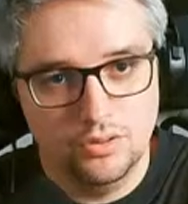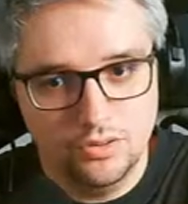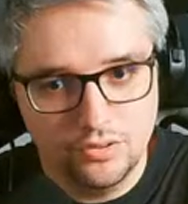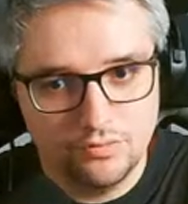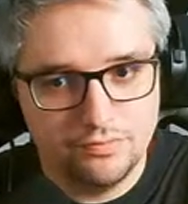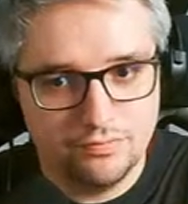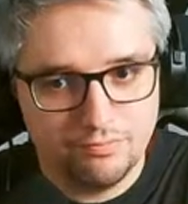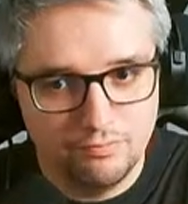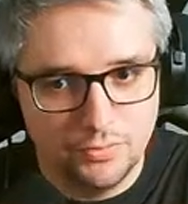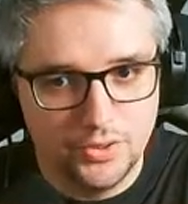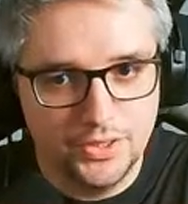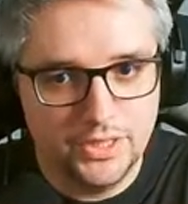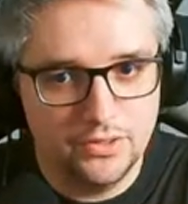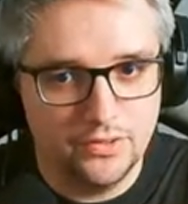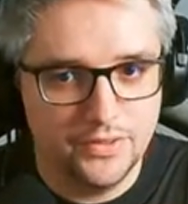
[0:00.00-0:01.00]
lot of
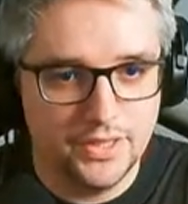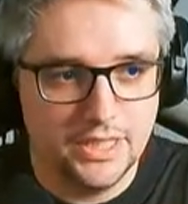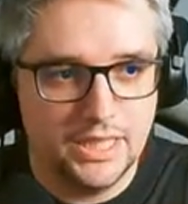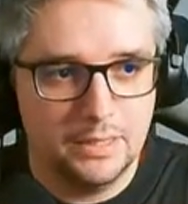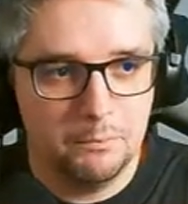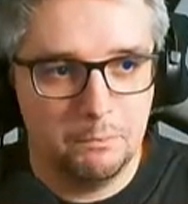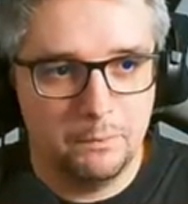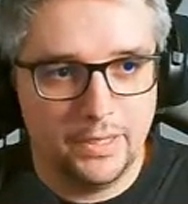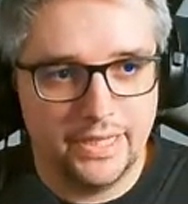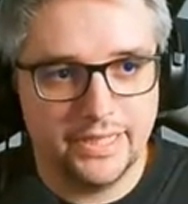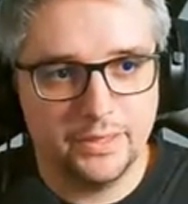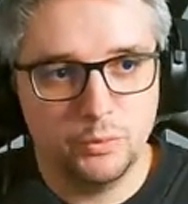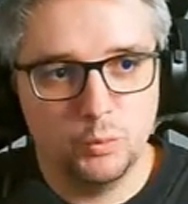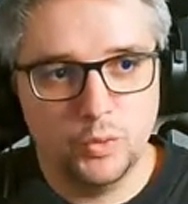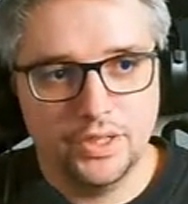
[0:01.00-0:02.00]
money on the game
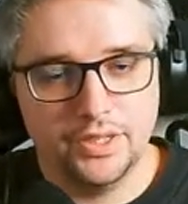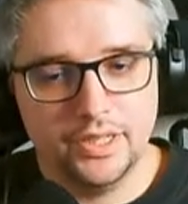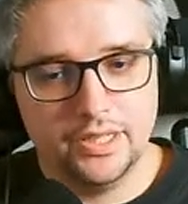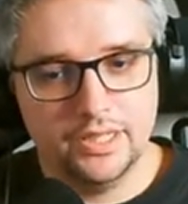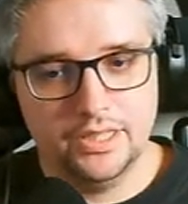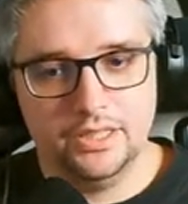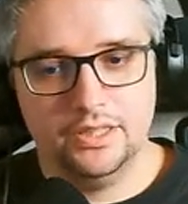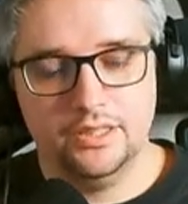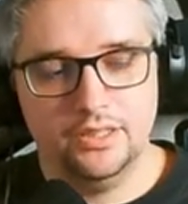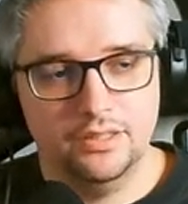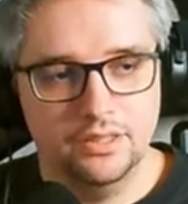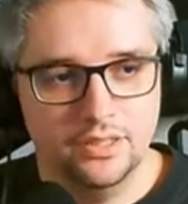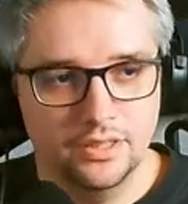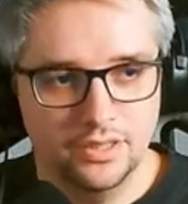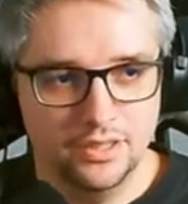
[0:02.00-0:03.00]
back when I
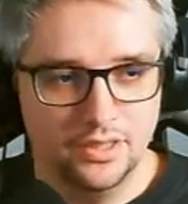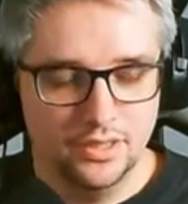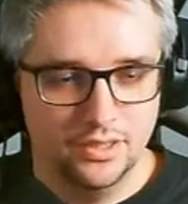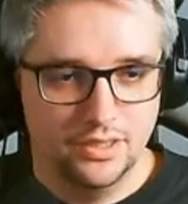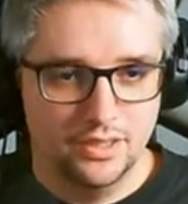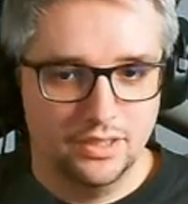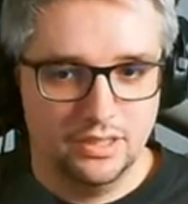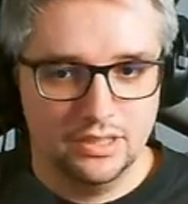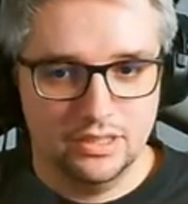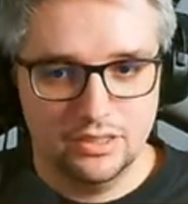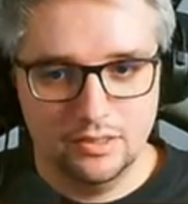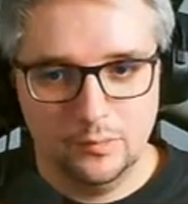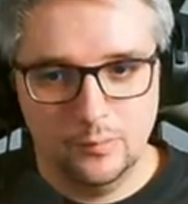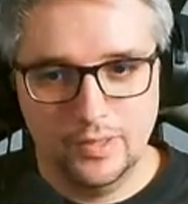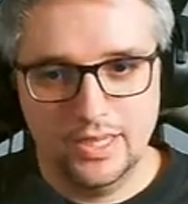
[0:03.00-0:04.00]

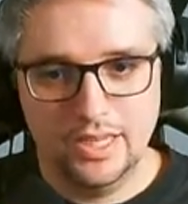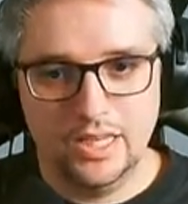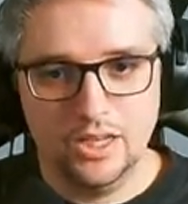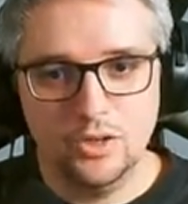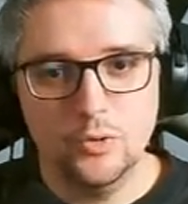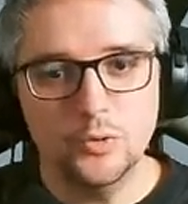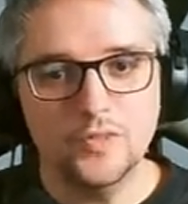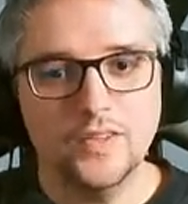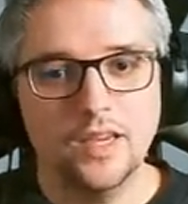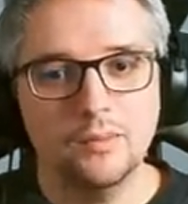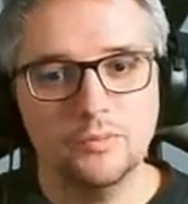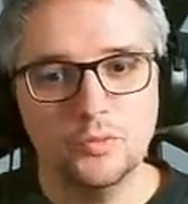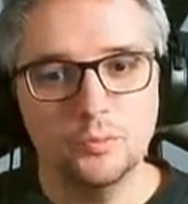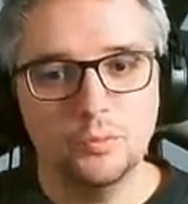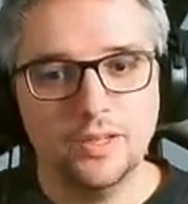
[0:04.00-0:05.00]
um, had no
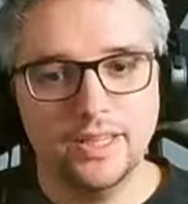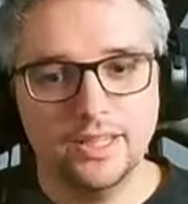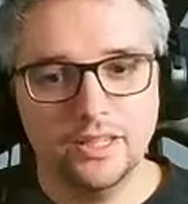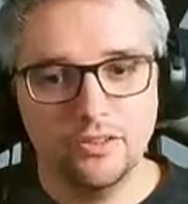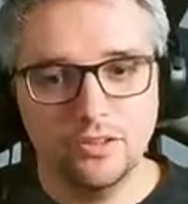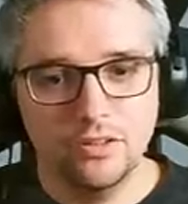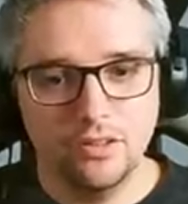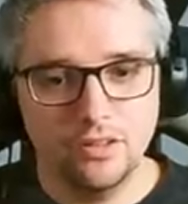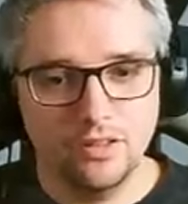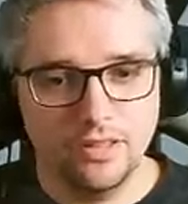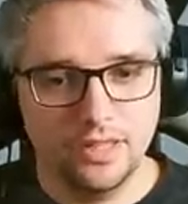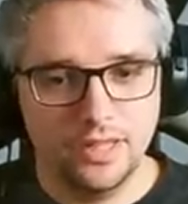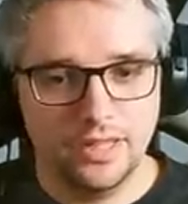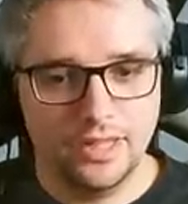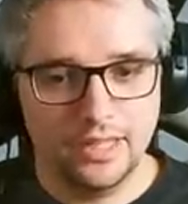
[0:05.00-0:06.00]
time to play at all,
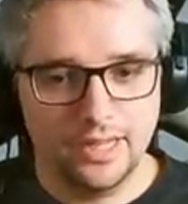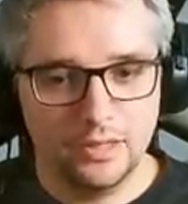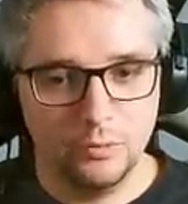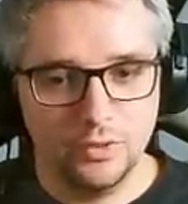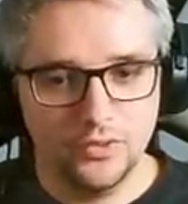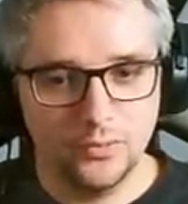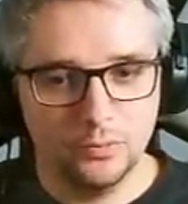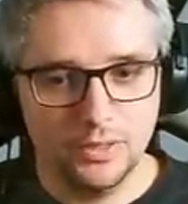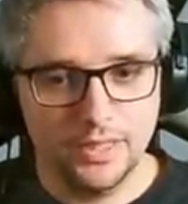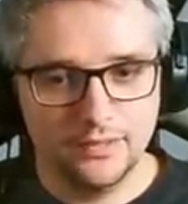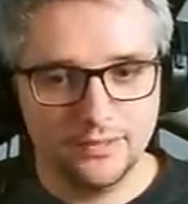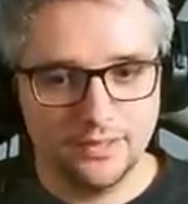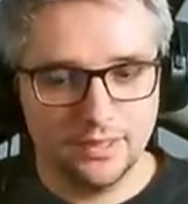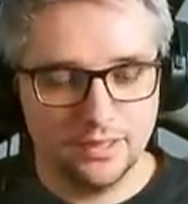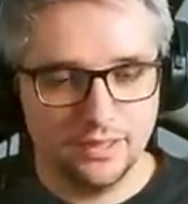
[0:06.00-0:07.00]
and I was
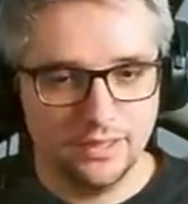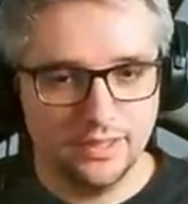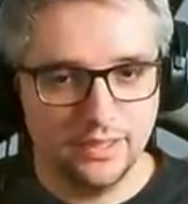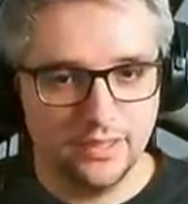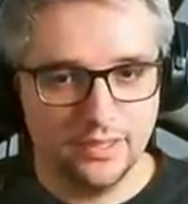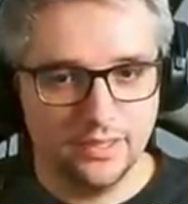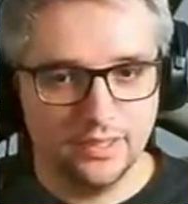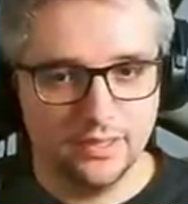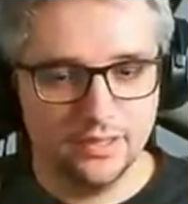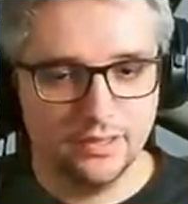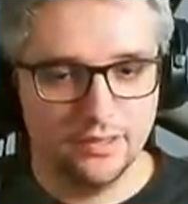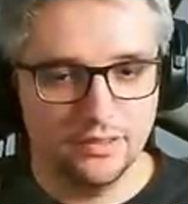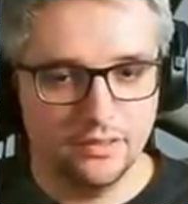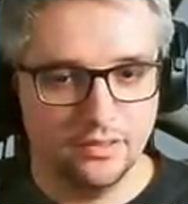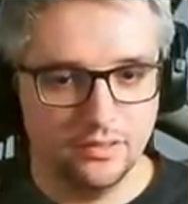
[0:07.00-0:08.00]
basically
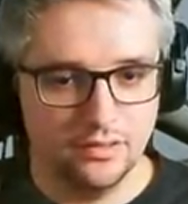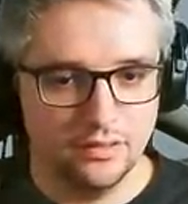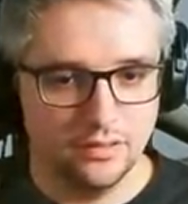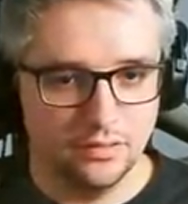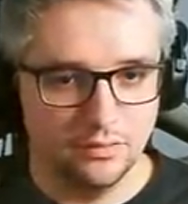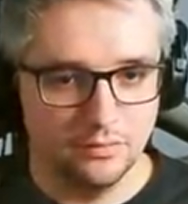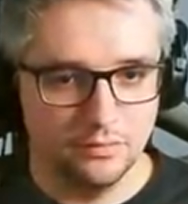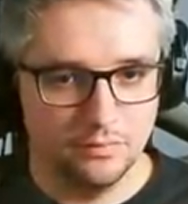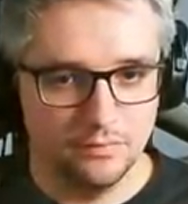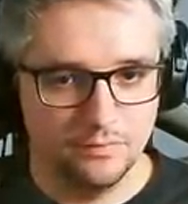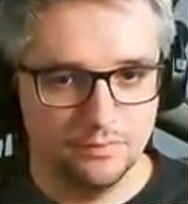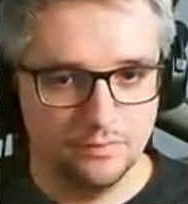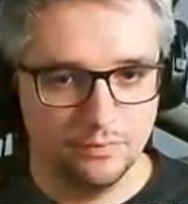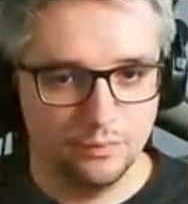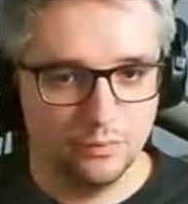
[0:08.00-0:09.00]
um,
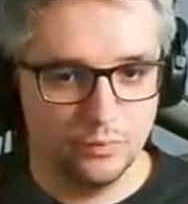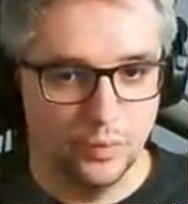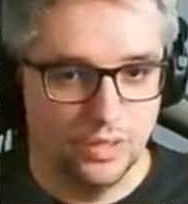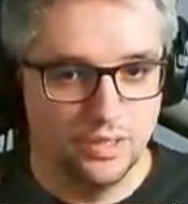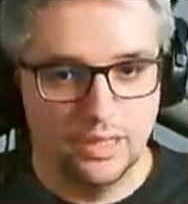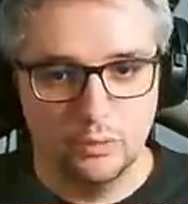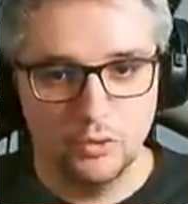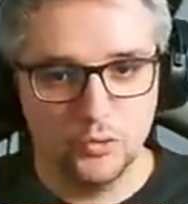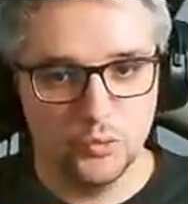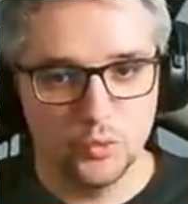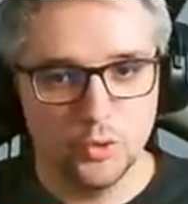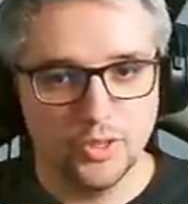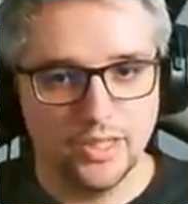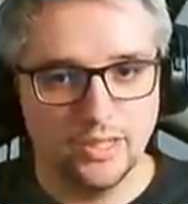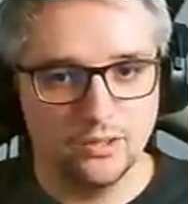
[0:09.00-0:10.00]
well i was
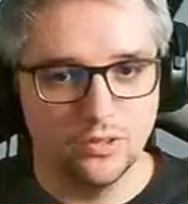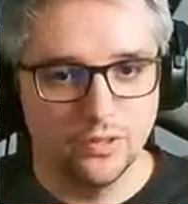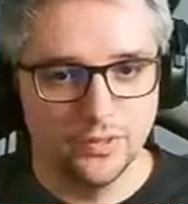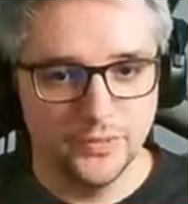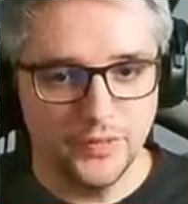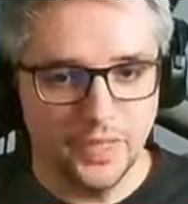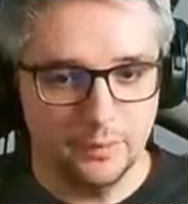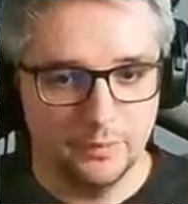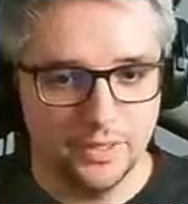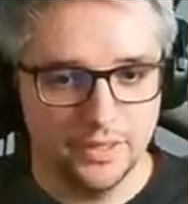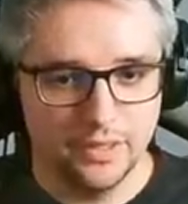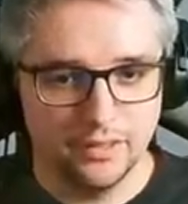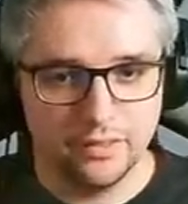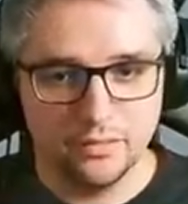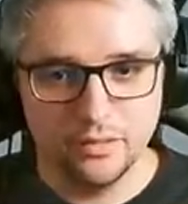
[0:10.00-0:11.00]
working all the time
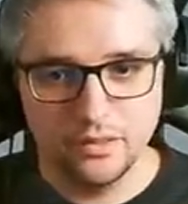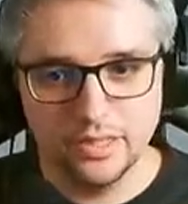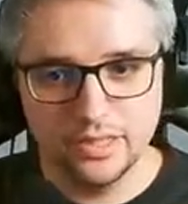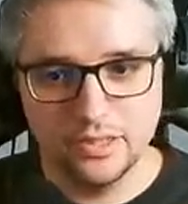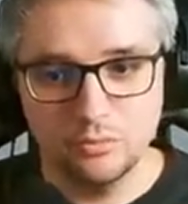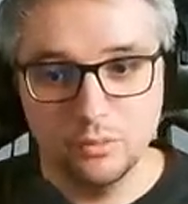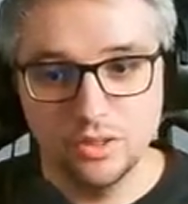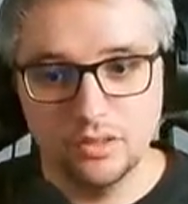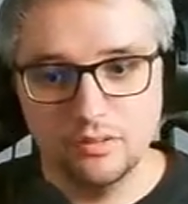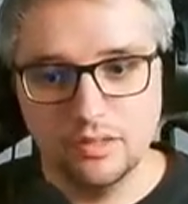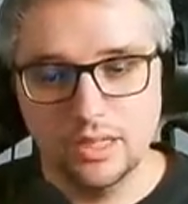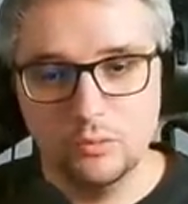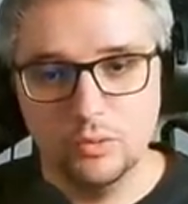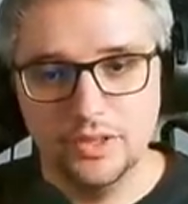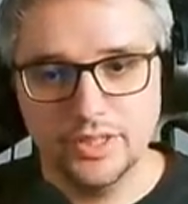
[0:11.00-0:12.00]
and i thought like well
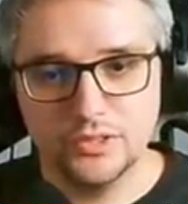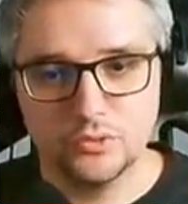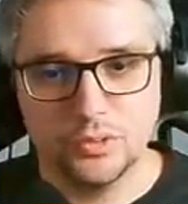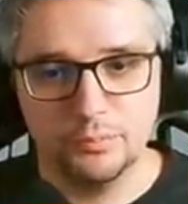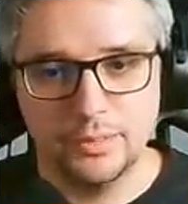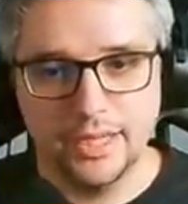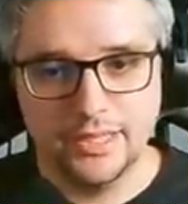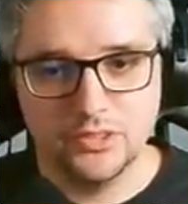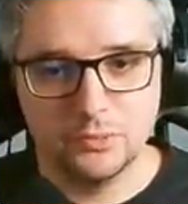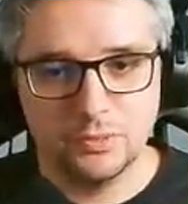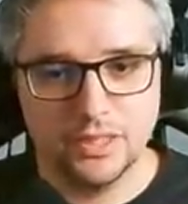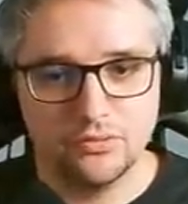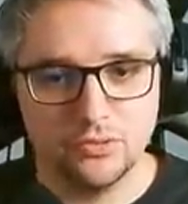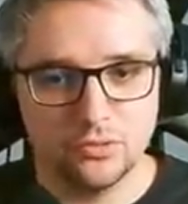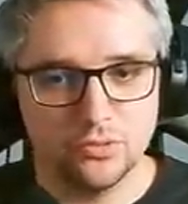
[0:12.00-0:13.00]
i want extra bank
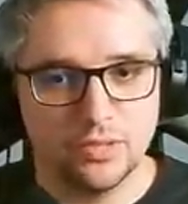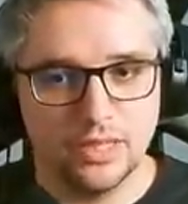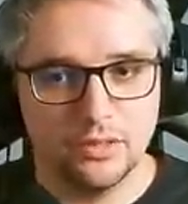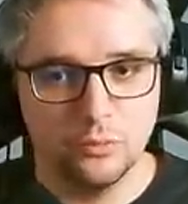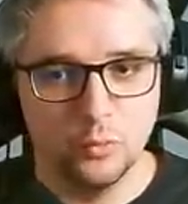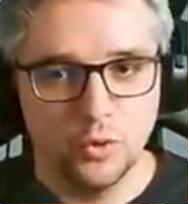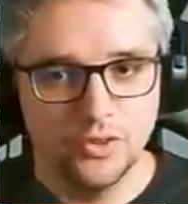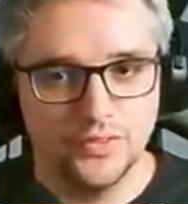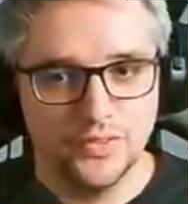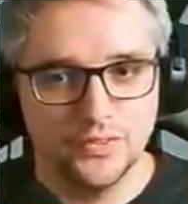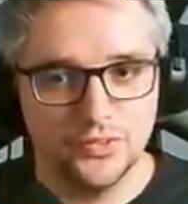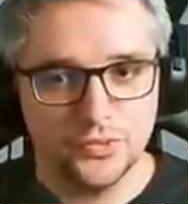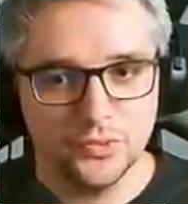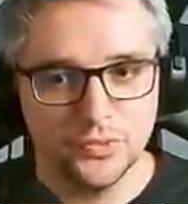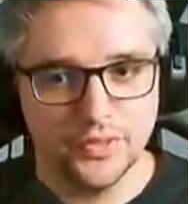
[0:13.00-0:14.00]
space or i want
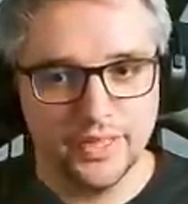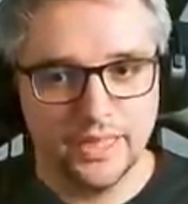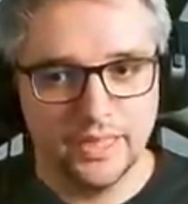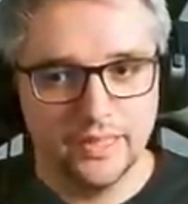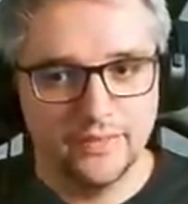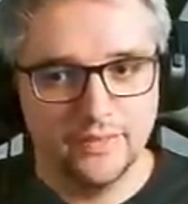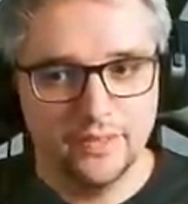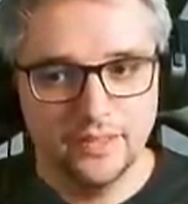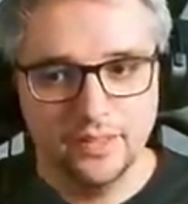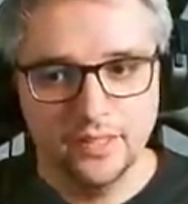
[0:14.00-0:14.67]
this or that